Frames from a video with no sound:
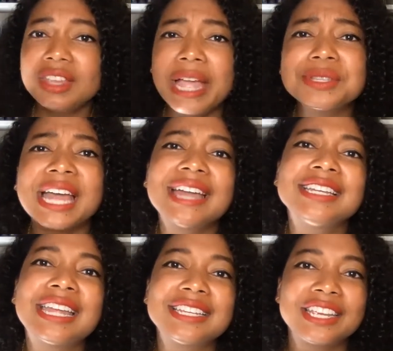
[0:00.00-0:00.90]
I was
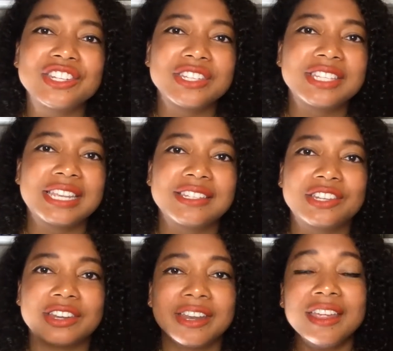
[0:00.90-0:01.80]
at an ideation
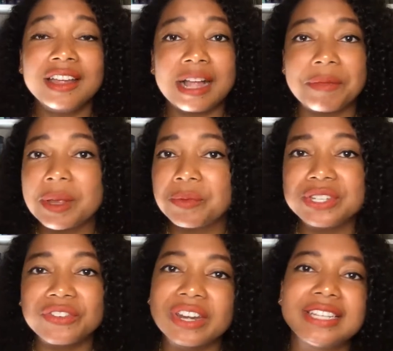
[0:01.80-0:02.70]
session, coming up
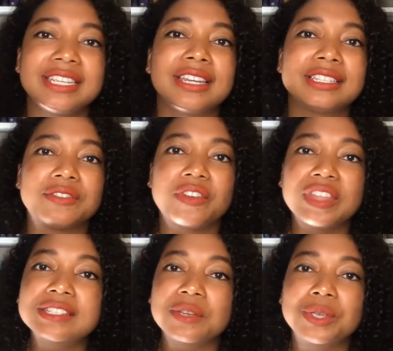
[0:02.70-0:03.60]
with different ideas of
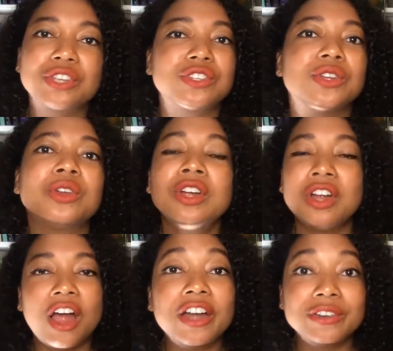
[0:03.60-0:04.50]
things that we could do,
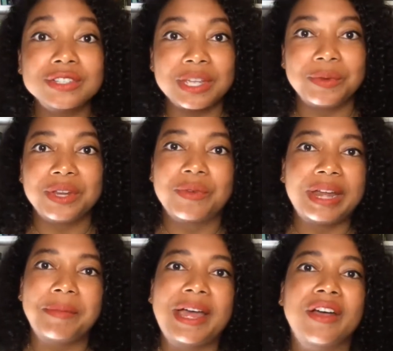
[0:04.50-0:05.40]
articles that we could
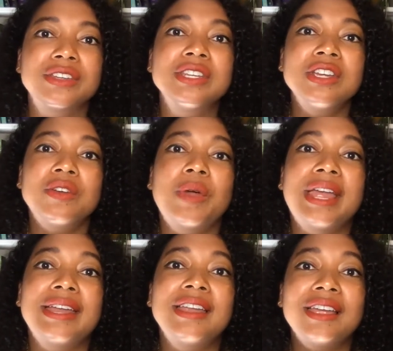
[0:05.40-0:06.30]
write about,
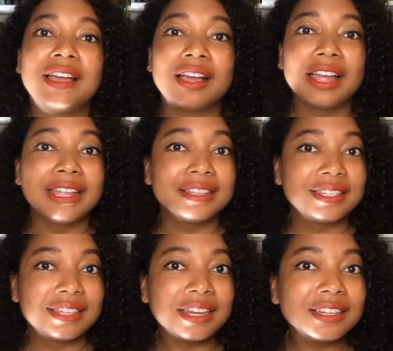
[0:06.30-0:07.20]
when
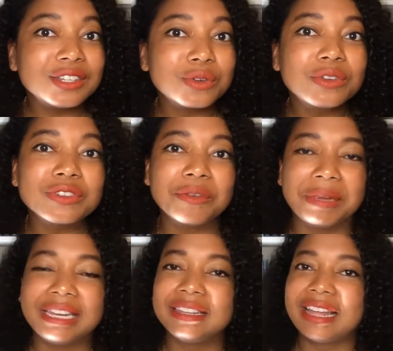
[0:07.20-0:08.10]
it suddenly dawned
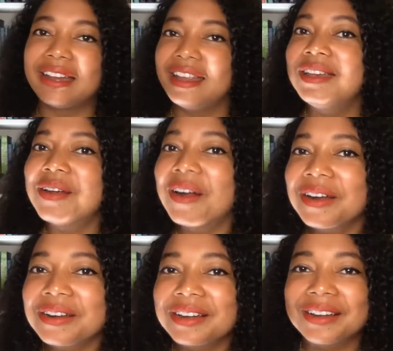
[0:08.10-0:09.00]
on me that an
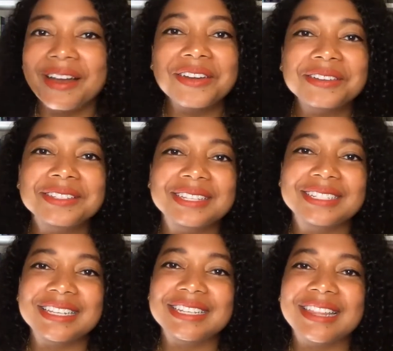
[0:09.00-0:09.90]
article
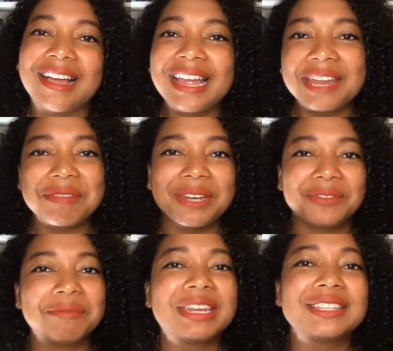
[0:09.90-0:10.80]
suggestion that I had made
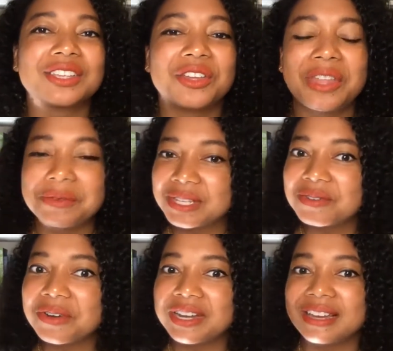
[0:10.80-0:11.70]
a few minutes ago that was
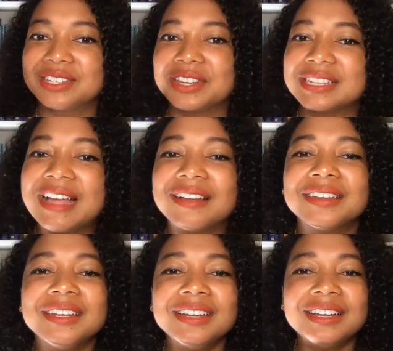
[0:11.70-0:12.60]
ignored and shut down